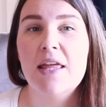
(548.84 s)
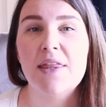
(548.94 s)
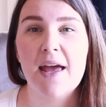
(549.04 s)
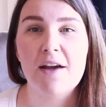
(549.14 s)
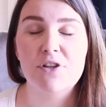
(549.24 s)

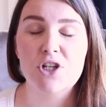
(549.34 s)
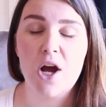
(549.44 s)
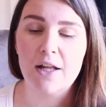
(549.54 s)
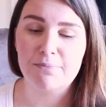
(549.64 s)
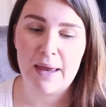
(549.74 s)
they have the
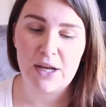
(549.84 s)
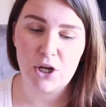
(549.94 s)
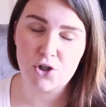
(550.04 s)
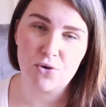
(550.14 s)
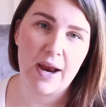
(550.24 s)
child make
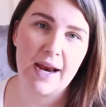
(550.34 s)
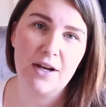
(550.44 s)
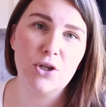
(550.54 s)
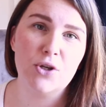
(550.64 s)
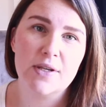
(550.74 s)
a
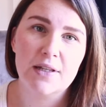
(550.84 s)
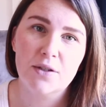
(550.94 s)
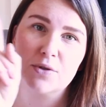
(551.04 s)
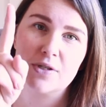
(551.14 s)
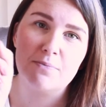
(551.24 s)
train using
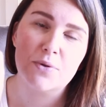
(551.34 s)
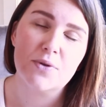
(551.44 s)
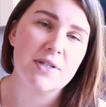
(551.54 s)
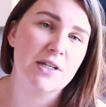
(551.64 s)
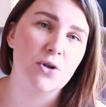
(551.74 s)
little
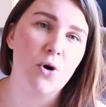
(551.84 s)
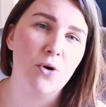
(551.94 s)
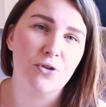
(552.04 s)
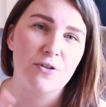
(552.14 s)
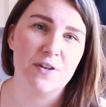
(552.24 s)
symbols in the
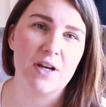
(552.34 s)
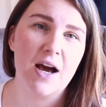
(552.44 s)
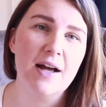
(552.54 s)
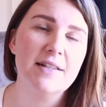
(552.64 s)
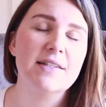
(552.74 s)
corner of the
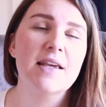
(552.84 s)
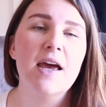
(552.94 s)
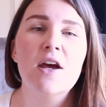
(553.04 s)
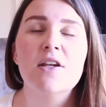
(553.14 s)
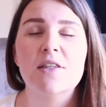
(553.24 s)
cards.
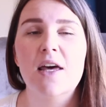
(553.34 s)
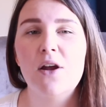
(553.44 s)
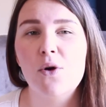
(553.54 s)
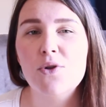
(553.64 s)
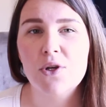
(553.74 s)
So that
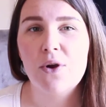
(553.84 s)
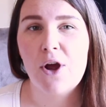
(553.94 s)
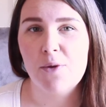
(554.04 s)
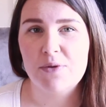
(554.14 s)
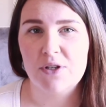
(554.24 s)
also
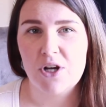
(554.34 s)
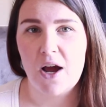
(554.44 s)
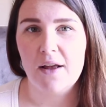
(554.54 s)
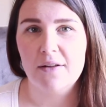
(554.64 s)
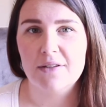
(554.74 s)
helps the
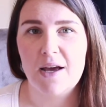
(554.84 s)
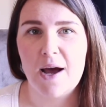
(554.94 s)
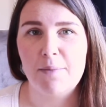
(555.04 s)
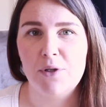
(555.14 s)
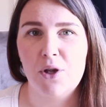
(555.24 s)
child
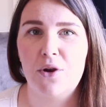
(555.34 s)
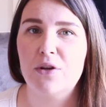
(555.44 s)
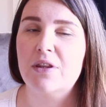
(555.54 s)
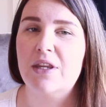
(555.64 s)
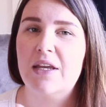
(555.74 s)

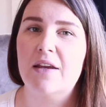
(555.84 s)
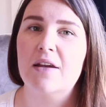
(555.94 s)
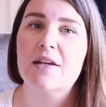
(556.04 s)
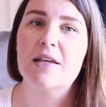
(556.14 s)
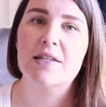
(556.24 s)
learn
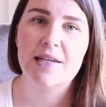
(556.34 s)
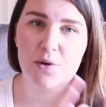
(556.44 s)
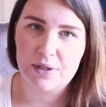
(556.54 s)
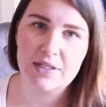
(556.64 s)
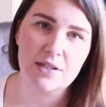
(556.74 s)
the
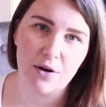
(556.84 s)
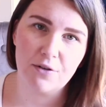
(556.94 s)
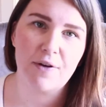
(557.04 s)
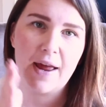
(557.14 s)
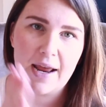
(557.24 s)
sequence
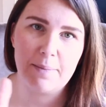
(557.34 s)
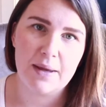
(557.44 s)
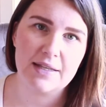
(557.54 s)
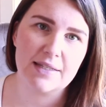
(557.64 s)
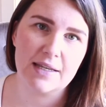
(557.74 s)
of A,
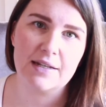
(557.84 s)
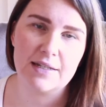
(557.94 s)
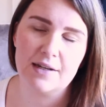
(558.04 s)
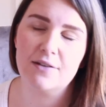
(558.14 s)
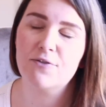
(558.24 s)
B, C, and
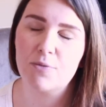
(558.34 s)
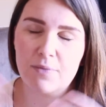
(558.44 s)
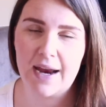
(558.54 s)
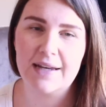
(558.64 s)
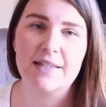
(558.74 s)
D from
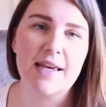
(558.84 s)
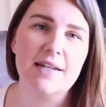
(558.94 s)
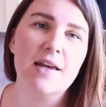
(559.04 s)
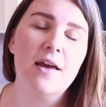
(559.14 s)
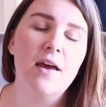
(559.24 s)
A to
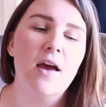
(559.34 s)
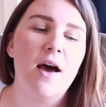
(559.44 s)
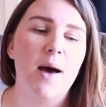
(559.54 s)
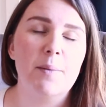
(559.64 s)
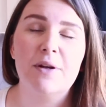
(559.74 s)
Z
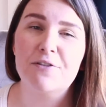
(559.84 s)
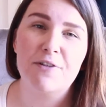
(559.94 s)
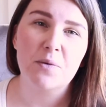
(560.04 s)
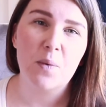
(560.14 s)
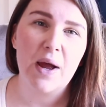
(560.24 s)
in a
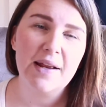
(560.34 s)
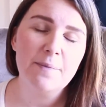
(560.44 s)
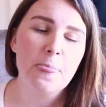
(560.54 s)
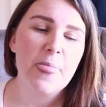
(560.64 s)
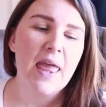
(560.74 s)
fun
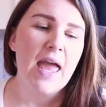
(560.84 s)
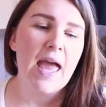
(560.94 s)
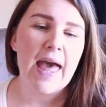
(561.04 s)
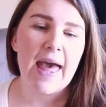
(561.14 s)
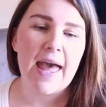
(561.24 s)
way.
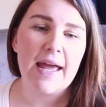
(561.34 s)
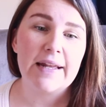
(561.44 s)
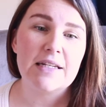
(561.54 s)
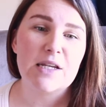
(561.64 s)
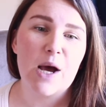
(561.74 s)

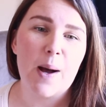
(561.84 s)
And